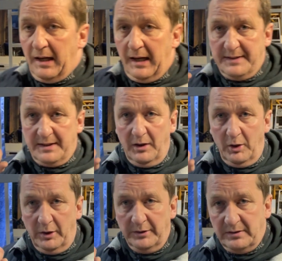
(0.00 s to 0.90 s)
As I
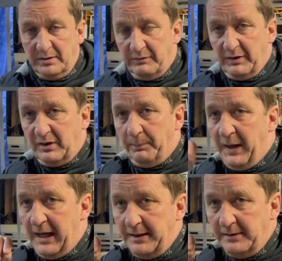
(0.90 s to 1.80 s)
learned with the
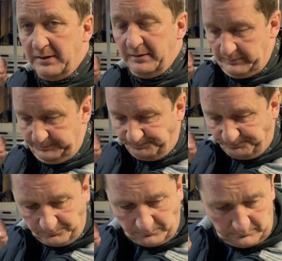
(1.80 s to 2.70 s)
paint,
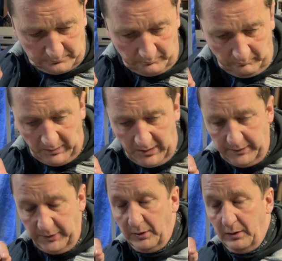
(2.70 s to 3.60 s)

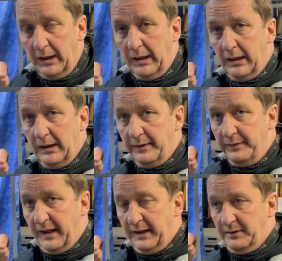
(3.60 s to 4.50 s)
you know,
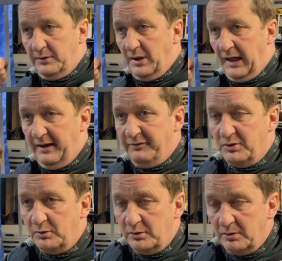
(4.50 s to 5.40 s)
that you have
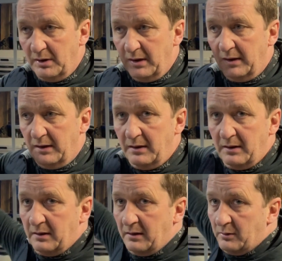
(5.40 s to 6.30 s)
to
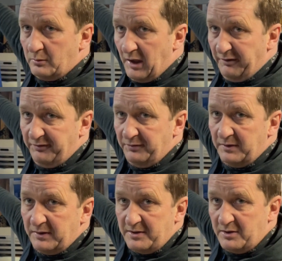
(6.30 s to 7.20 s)
roughen
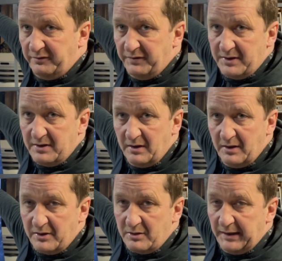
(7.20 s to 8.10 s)
the surface
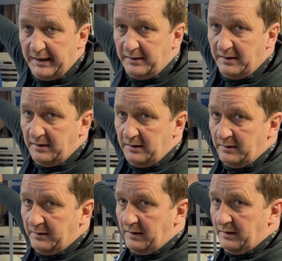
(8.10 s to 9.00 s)
so that the
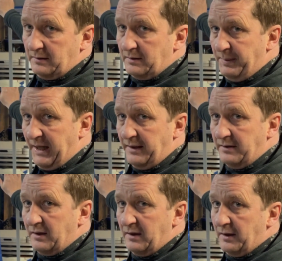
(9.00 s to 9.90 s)

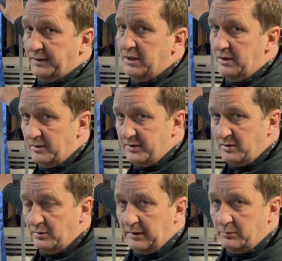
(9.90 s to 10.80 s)
paint adheres
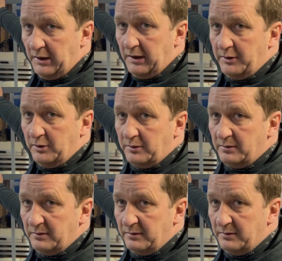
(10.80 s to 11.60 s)
to it really good.